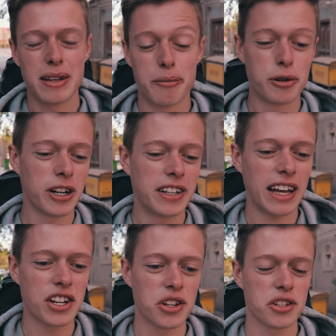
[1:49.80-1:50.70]
pretty
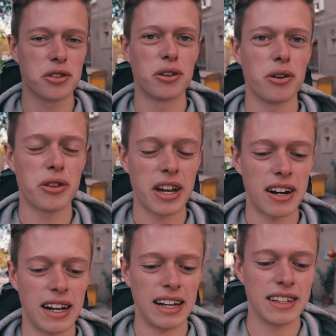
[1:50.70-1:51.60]
dangerous to go
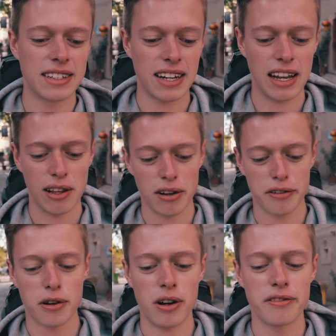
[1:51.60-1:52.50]
there and a lot
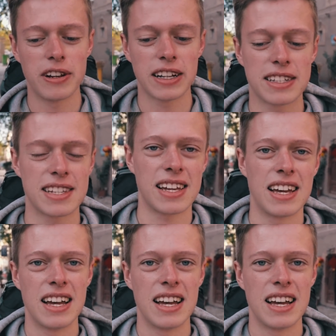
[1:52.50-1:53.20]
of conflict.